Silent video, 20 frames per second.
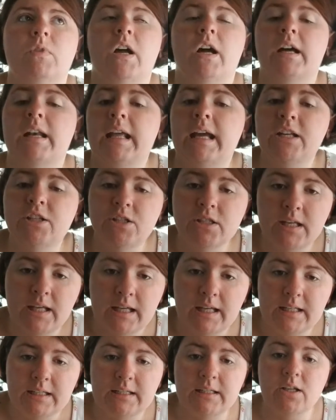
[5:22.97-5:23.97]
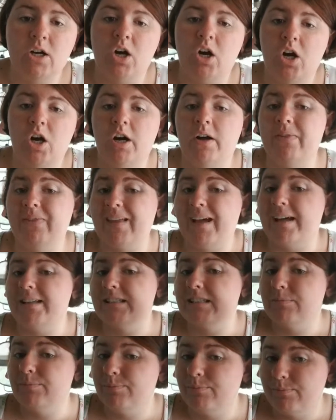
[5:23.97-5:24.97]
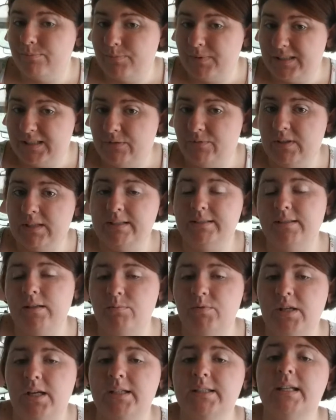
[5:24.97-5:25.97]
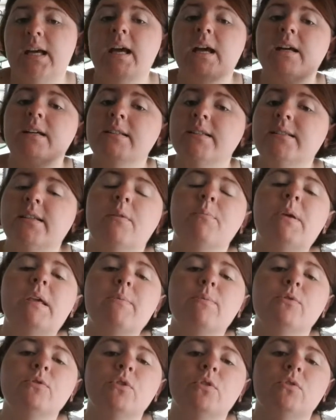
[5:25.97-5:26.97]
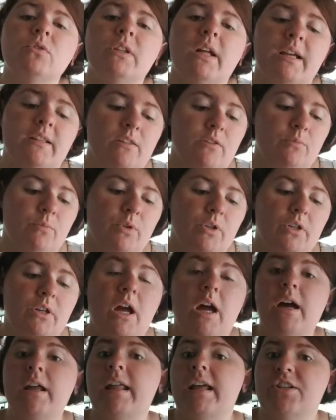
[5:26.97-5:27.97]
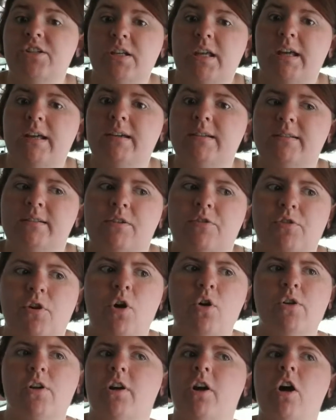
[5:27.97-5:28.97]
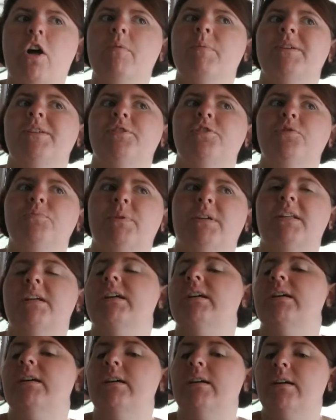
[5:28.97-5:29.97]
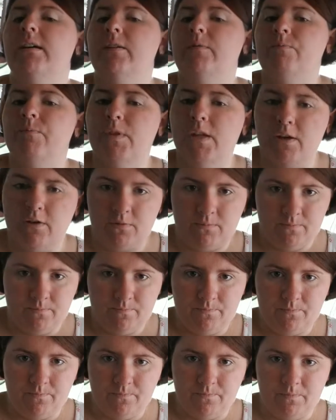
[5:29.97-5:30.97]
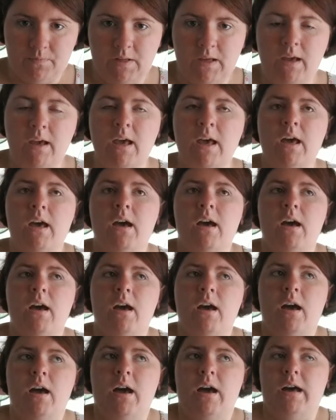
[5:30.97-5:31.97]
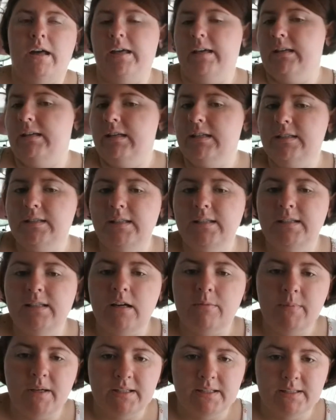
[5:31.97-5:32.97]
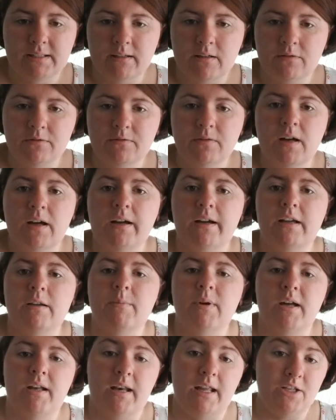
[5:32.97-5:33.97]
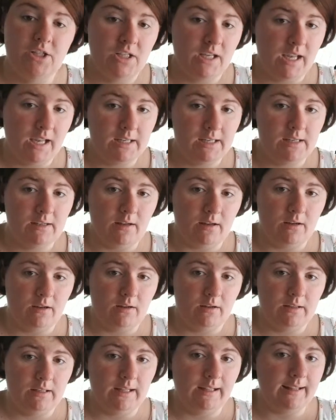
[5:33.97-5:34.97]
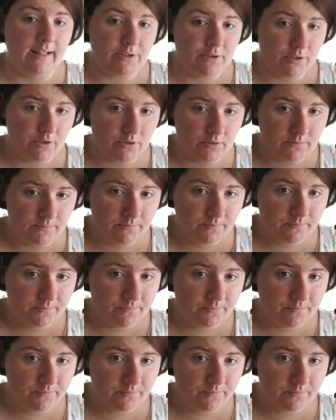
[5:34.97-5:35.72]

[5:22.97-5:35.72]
uneducated on that specific subject. Some people don't like the word uneducated because they're going, oh, you're calling me stupid. No. I can easily tell myself I am uneducated on electrical.